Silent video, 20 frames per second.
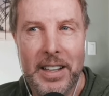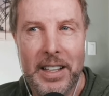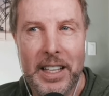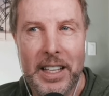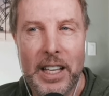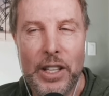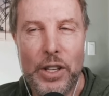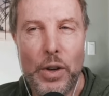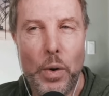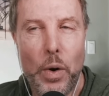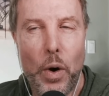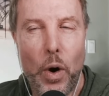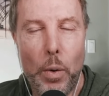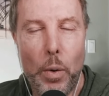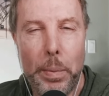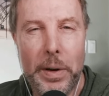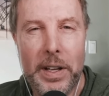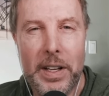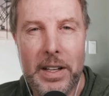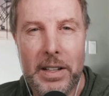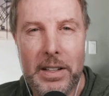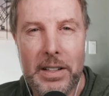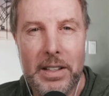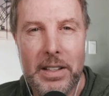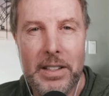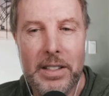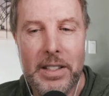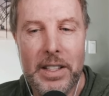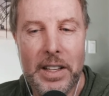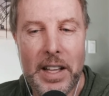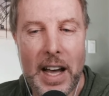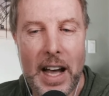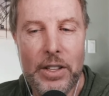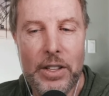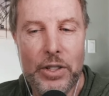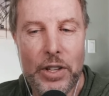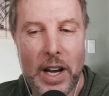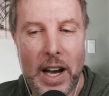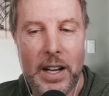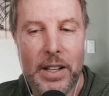can you open to that
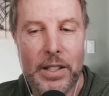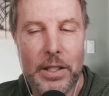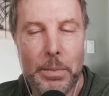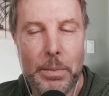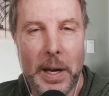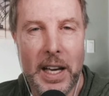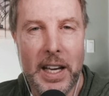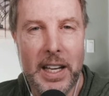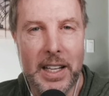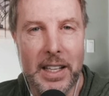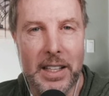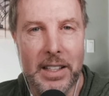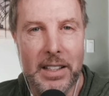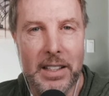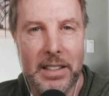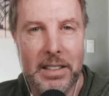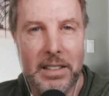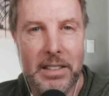child's pain